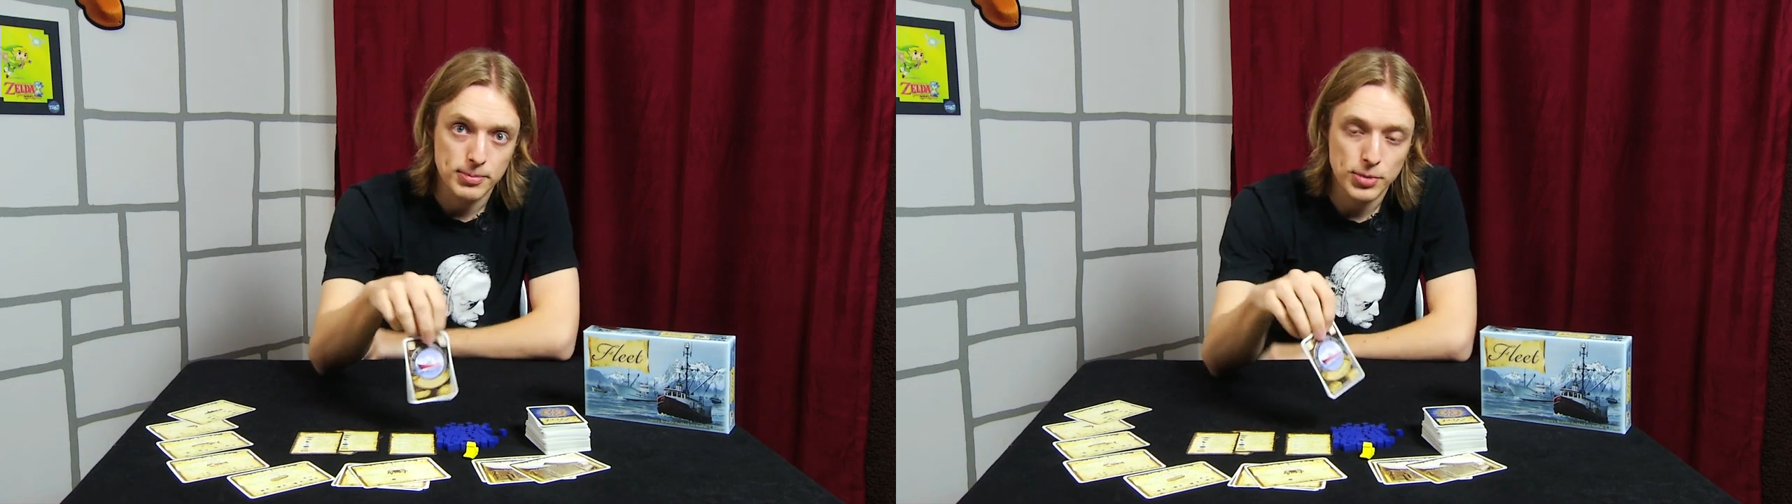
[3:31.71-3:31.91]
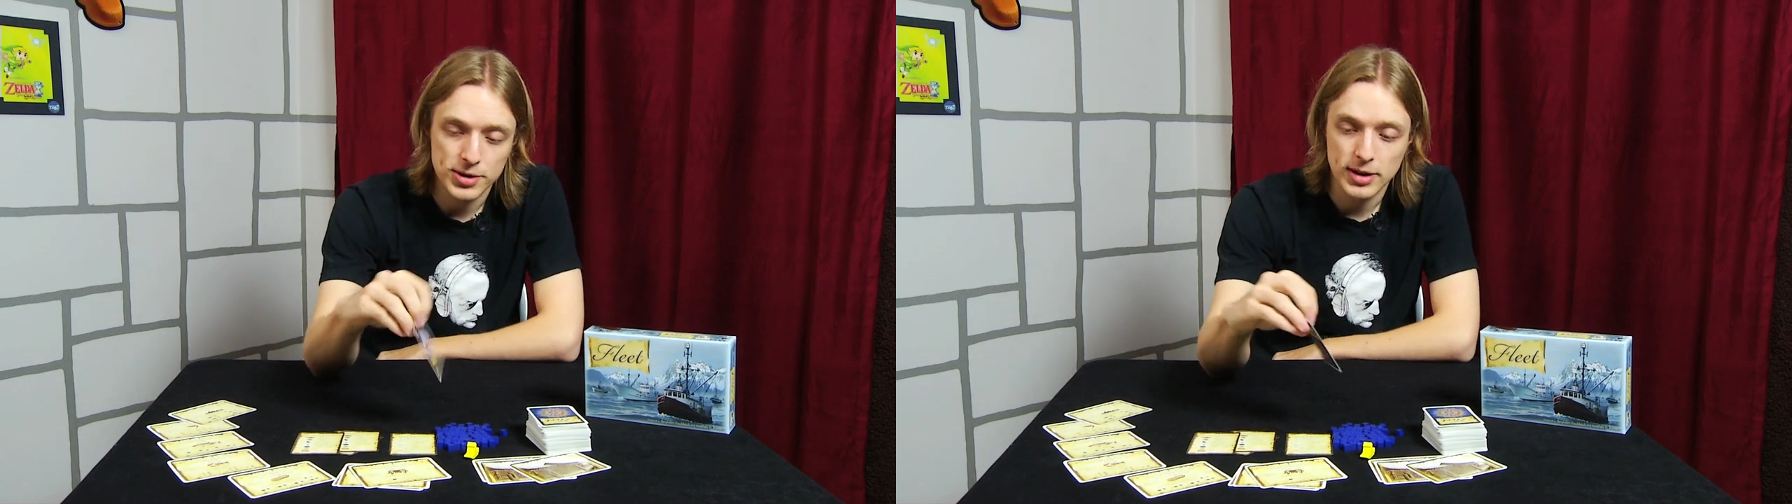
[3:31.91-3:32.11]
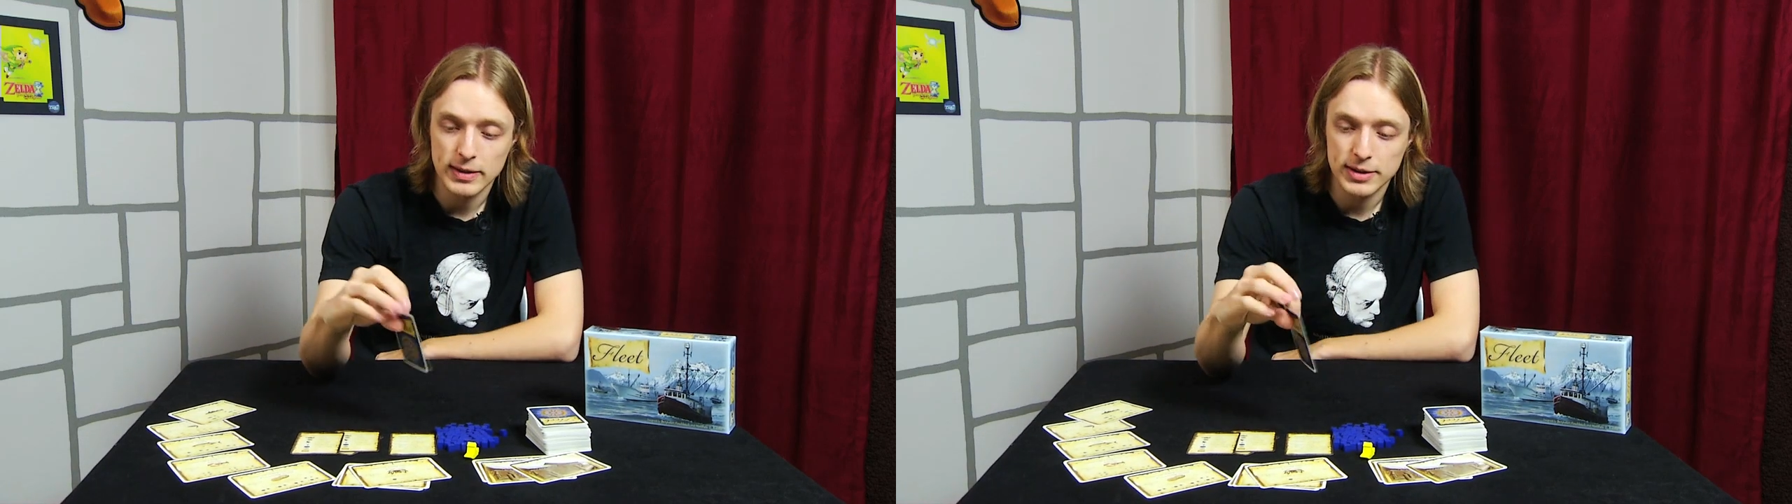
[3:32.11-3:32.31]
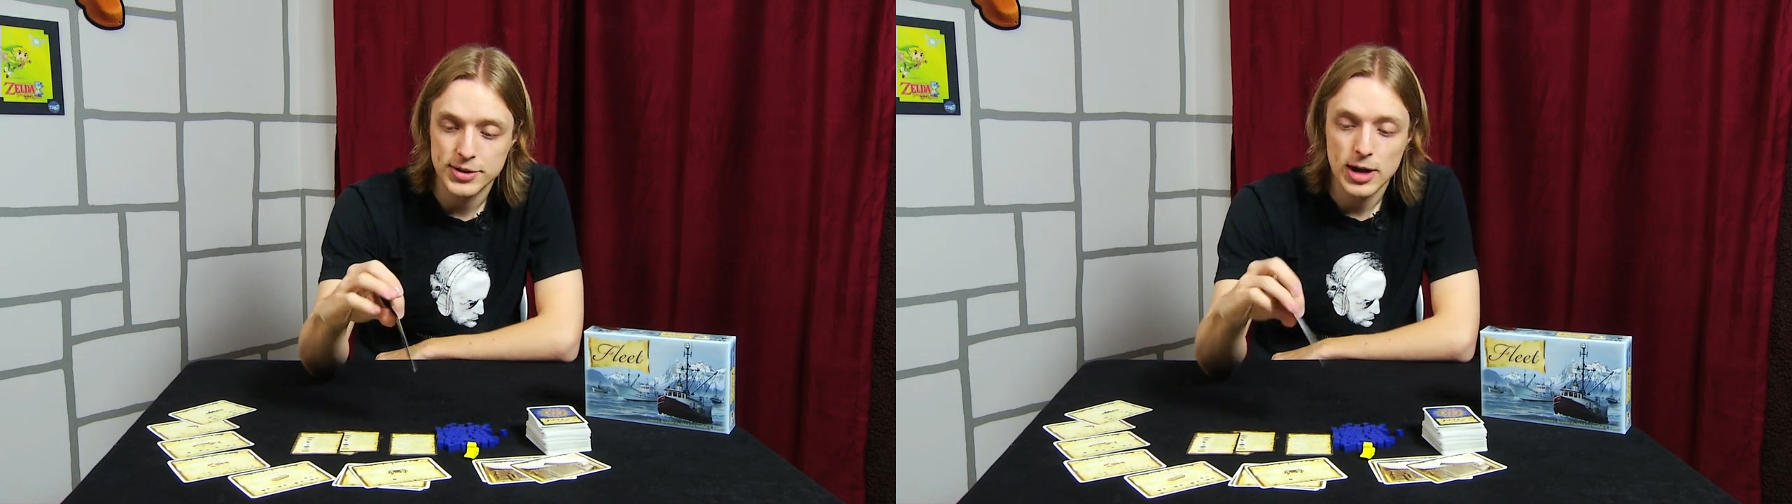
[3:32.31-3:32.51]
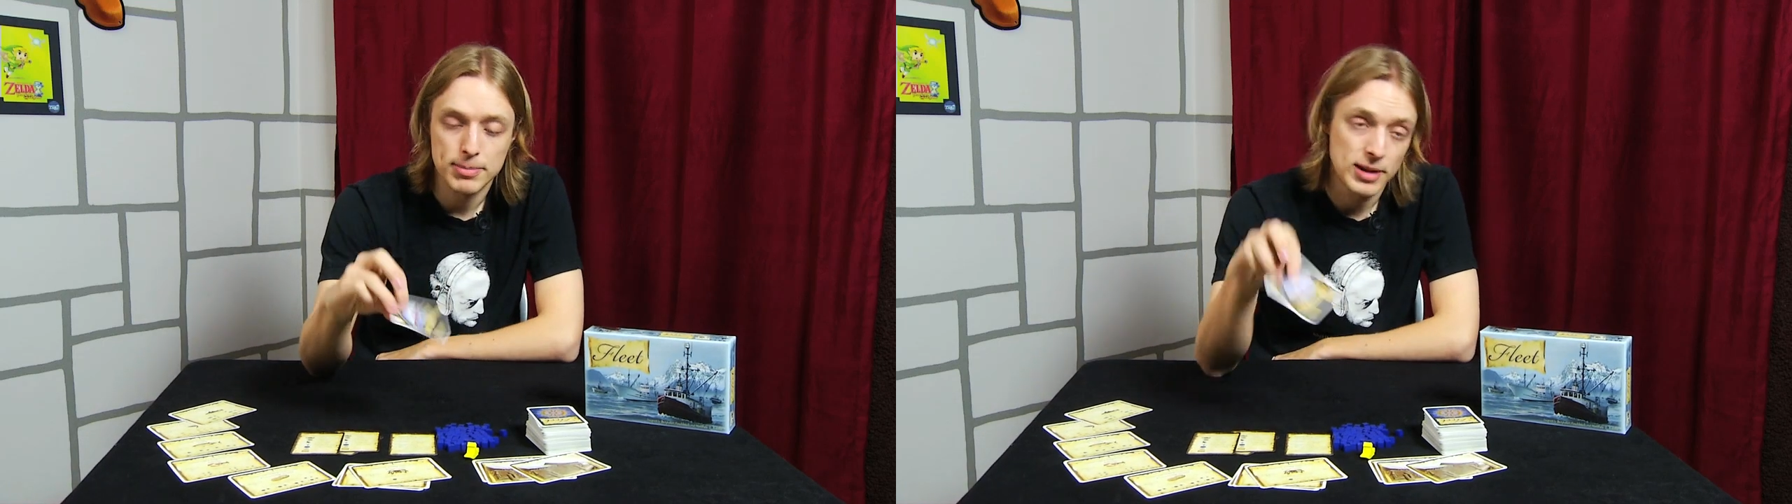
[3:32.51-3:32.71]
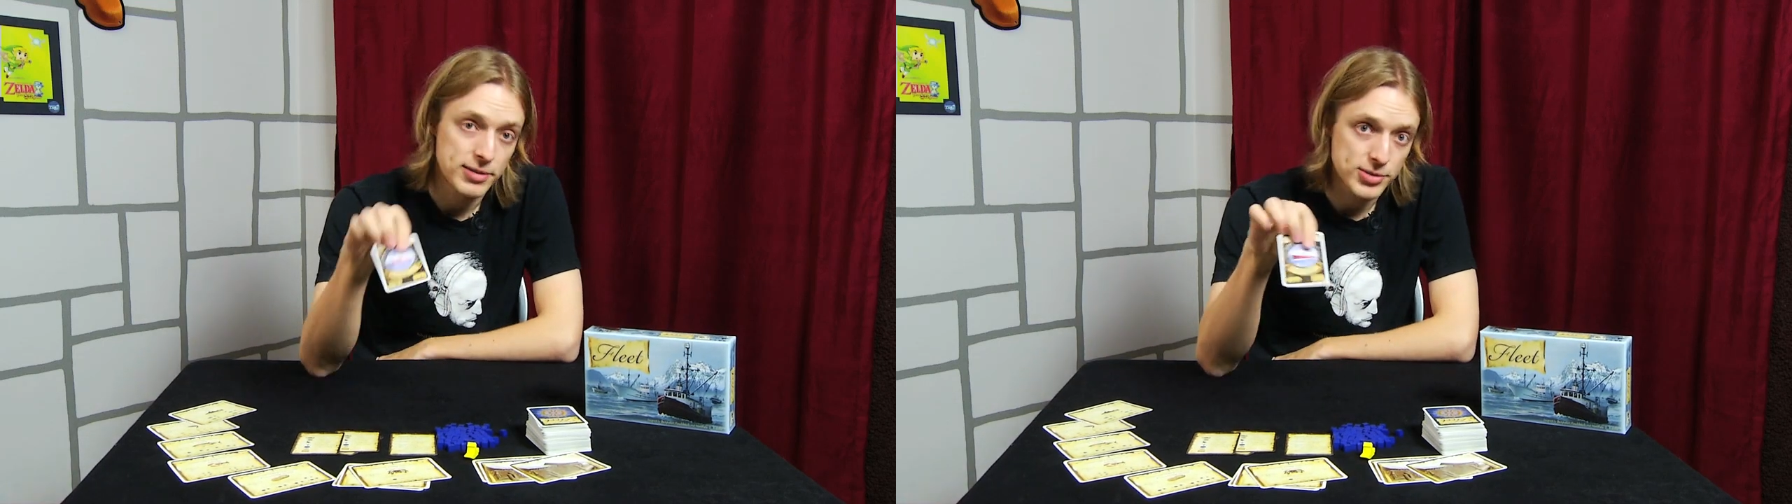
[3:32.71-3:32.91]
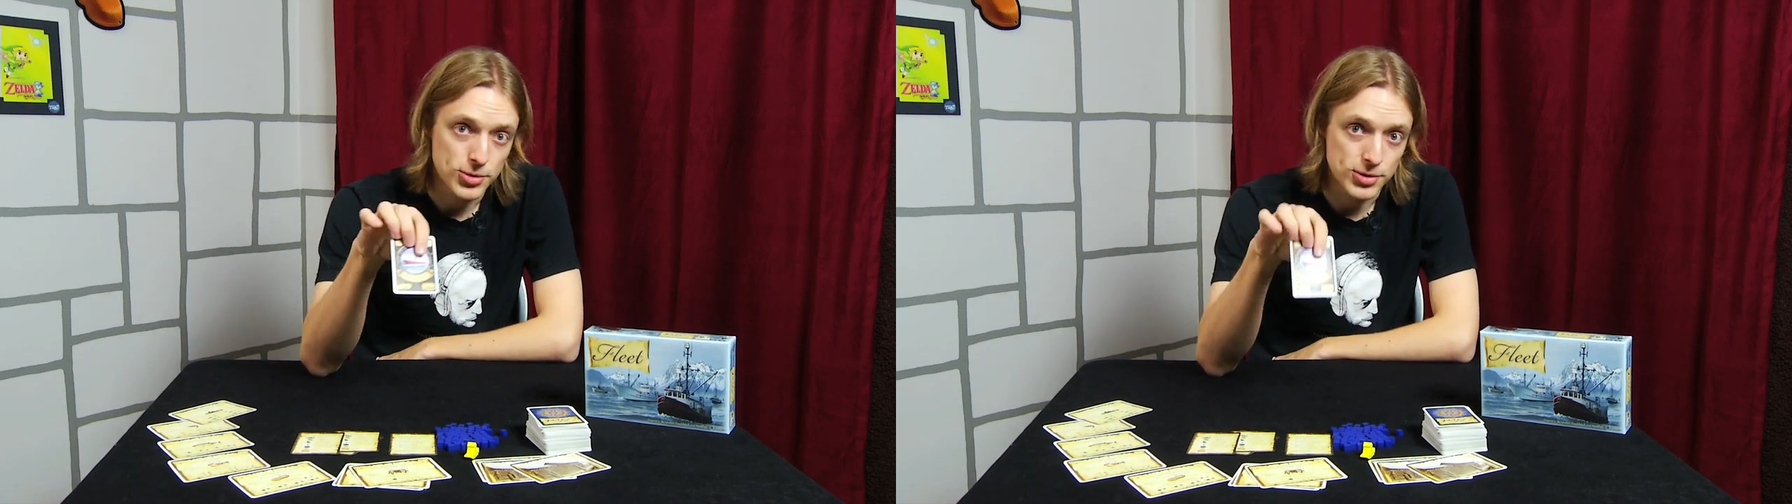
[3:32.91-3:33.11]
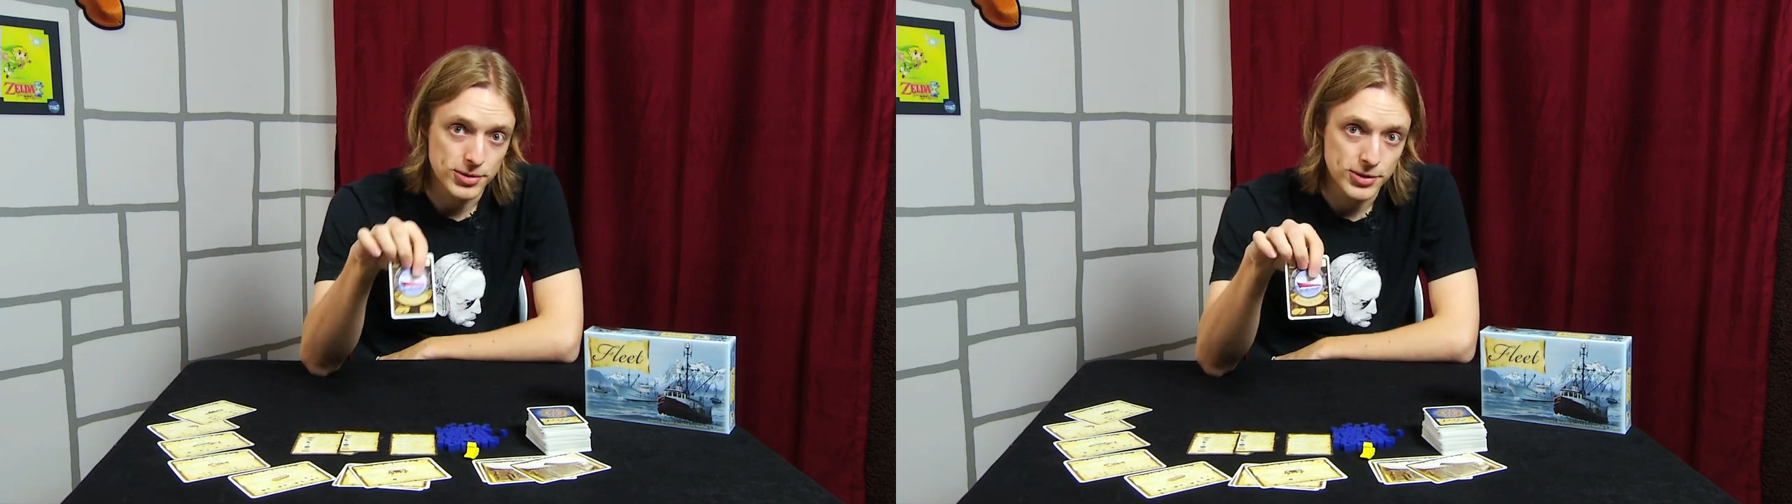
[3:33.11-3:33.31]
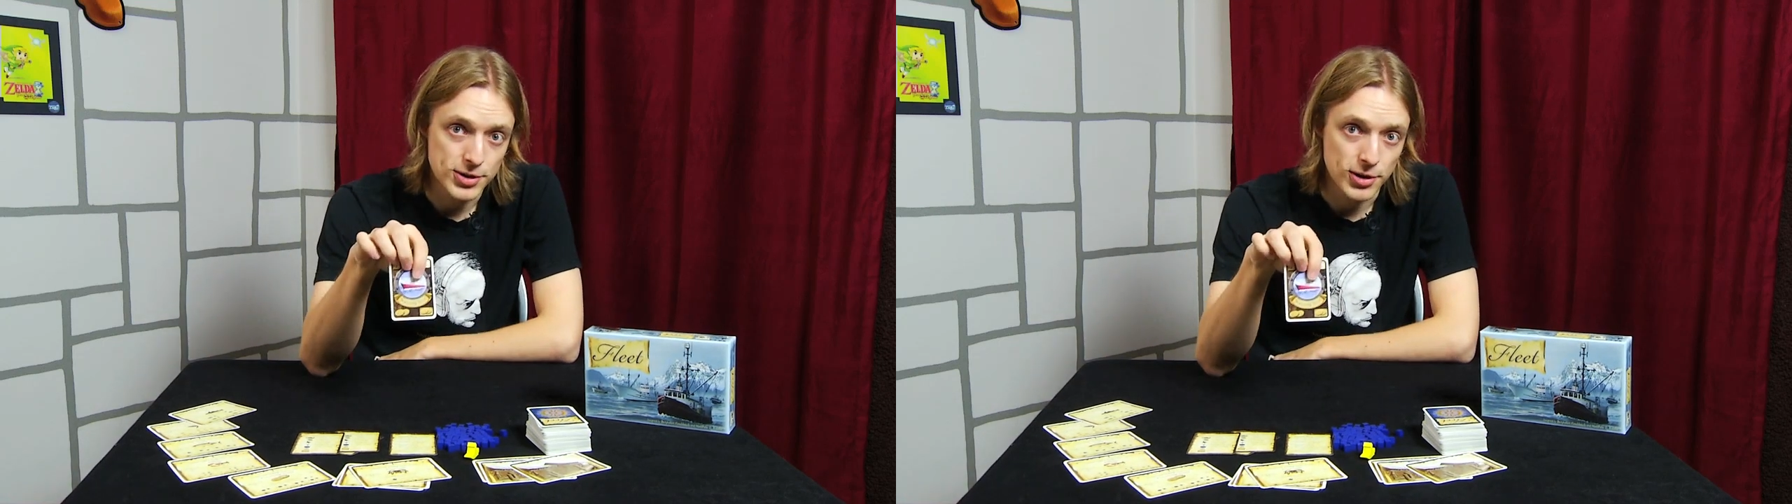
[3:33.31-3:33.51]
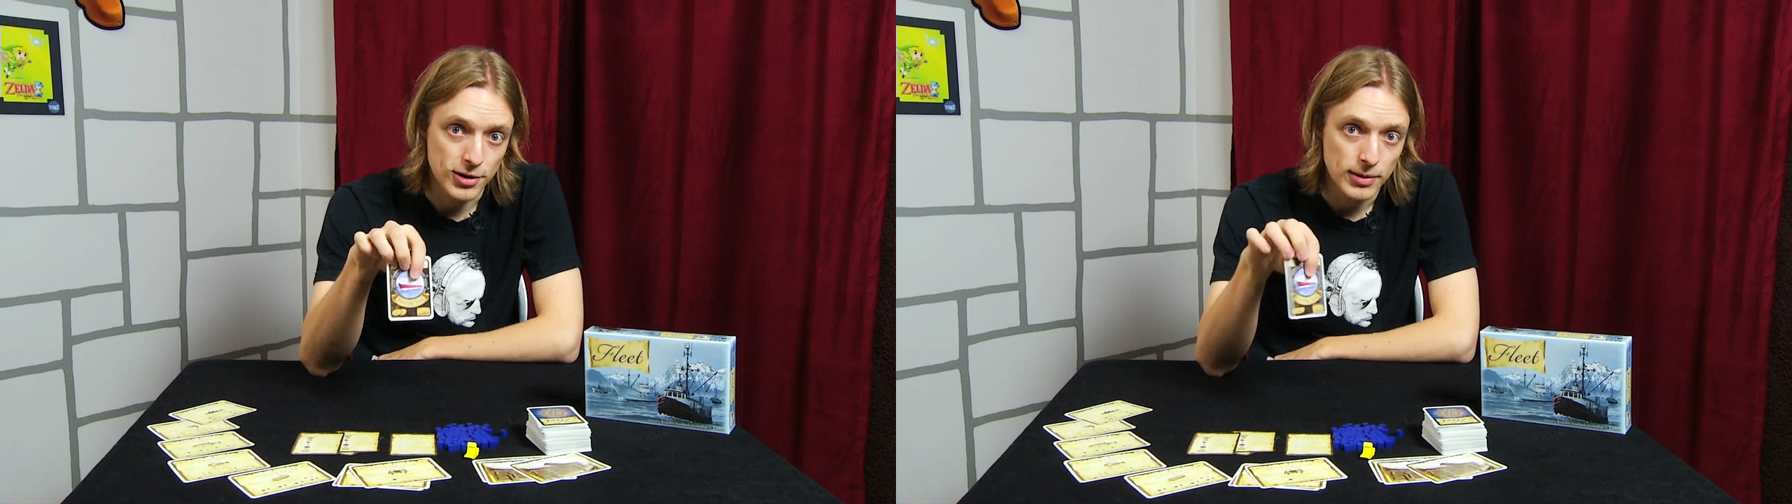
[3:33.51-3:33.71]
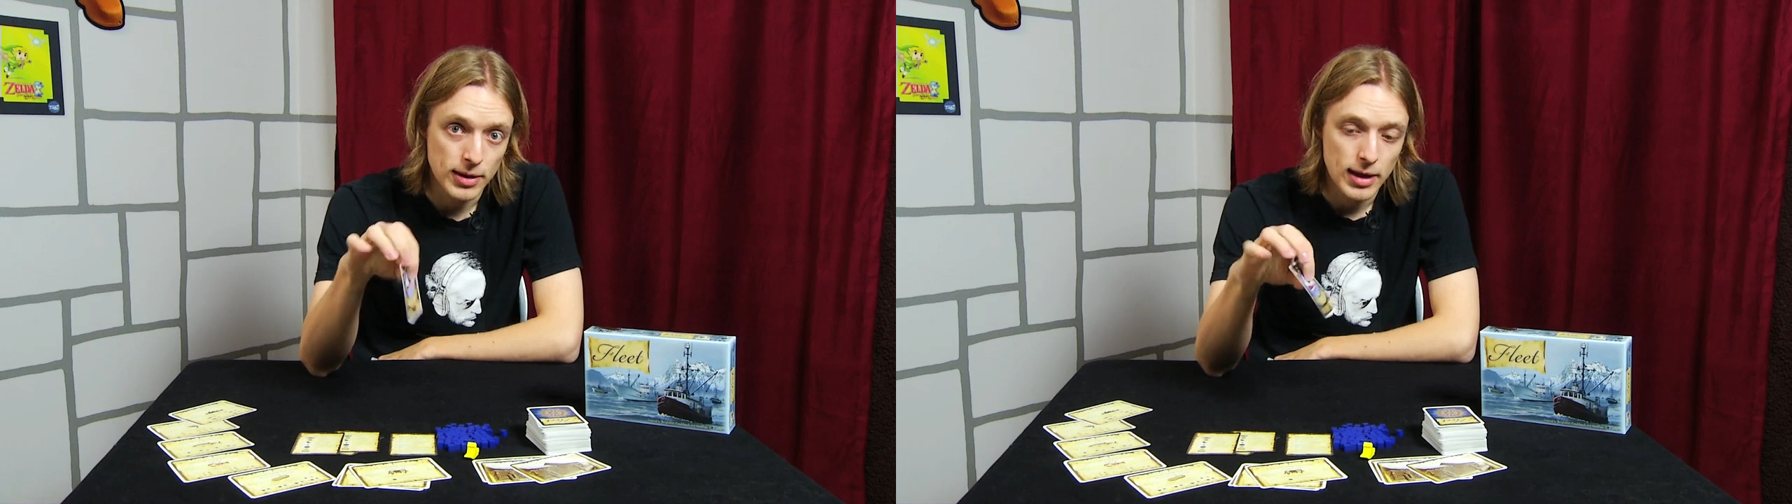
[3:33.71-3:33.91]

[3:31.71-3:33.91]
printed in the top left corner of the card,